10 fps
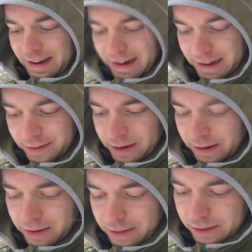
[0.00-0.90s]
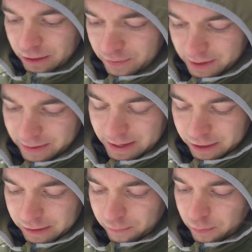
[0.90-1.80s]
All right, here we go. The trivia
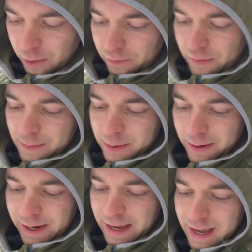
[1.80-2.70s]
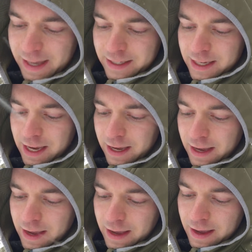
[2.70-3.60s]
question for February is,
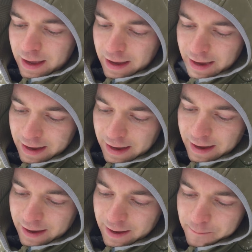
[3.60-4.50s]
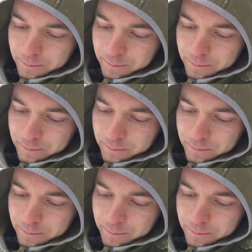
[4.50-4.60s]
uh,